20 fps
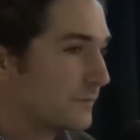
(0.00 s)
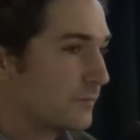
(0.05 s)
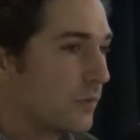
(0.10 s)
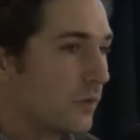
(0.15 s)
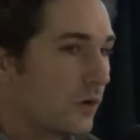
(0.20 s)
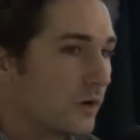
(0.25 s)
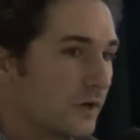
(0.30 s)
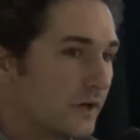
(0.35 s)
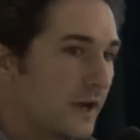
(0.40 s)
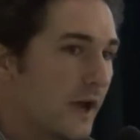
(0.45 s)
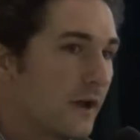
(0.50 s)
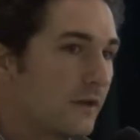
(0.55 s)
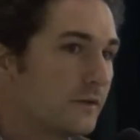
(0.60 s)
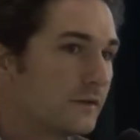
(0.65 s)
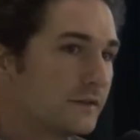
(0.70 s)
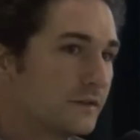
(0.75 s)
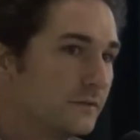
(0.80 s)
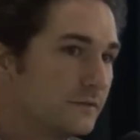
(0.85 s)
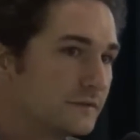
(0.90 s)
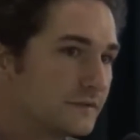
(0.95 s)
support and how
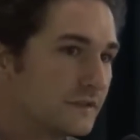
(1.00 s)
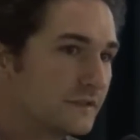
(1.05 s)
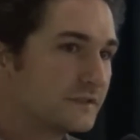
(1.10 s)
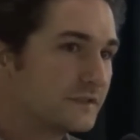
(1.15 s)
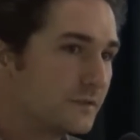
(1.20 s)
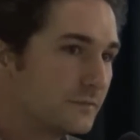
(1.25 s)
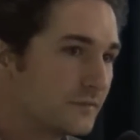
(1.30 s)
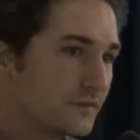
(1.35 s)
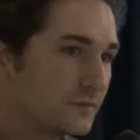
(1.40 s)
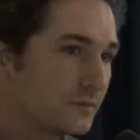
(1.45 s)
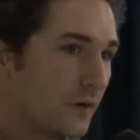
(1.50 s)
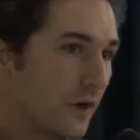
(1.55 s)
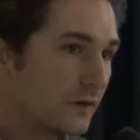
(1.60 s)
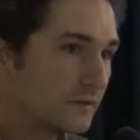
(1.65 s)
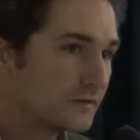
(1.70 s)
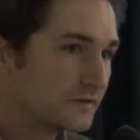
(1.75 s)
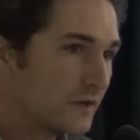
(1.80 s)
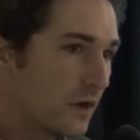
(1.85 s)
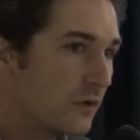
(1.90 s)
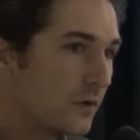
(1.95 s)
the two systems are
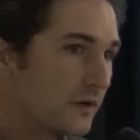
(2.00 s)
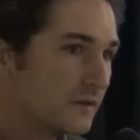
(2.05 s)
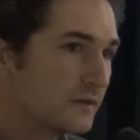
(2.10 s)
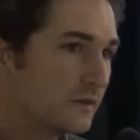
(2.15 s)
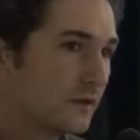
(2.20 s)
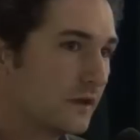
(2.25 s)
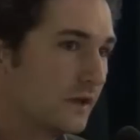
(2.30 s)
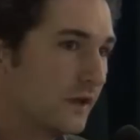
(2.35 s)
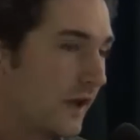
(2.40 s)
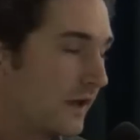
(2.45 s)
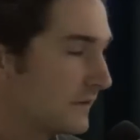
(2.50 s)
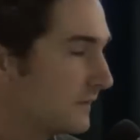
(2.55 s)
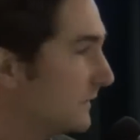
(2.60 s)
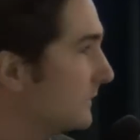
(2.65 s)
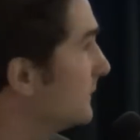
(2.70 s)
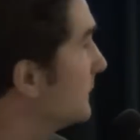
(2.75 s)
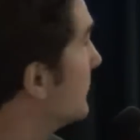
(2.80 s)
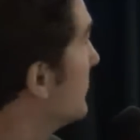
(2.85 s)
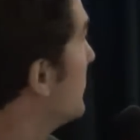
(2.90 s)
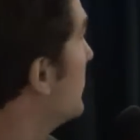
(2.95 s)
so
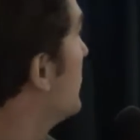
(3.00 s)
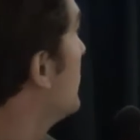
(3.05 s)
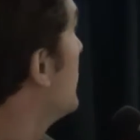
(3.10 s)
interconnected,